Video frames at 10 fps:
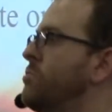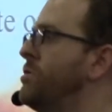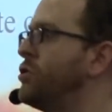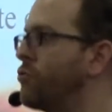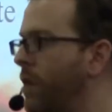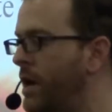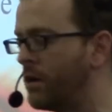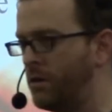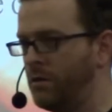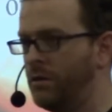or
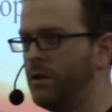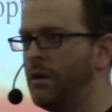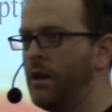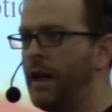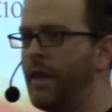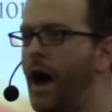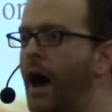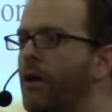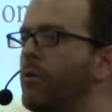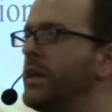betrayal. And now
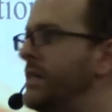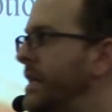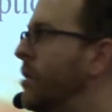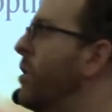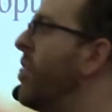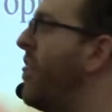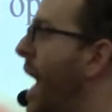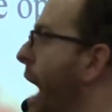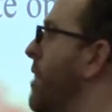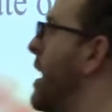how do we deal with
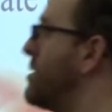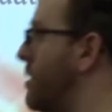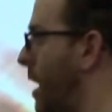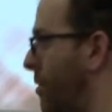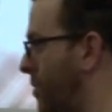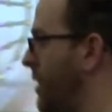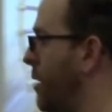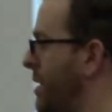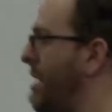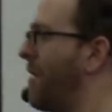that? And that's another thing that
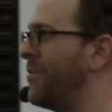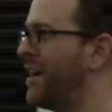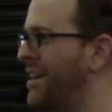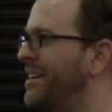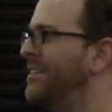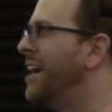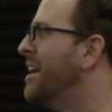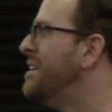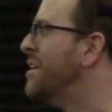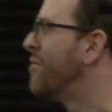will be covered on
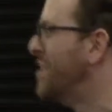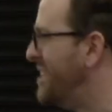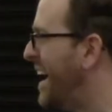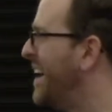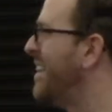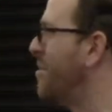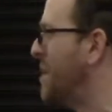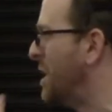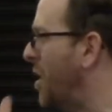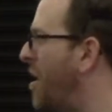a different day. That would
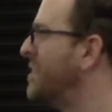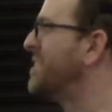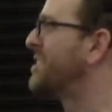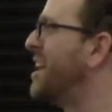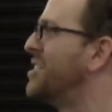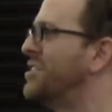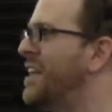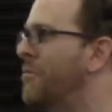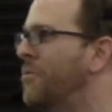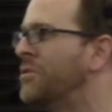be a long discussion
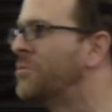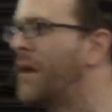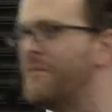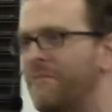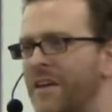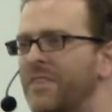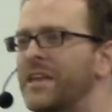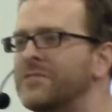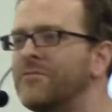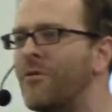that wouldn't quite fit
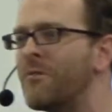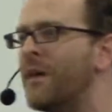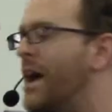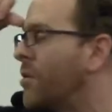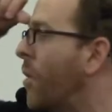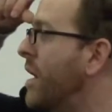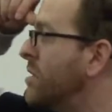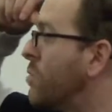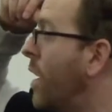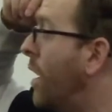this format quite
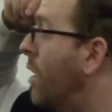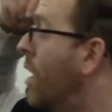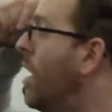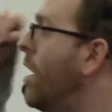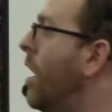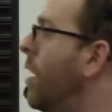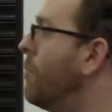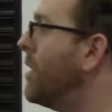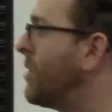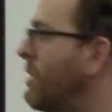as well. But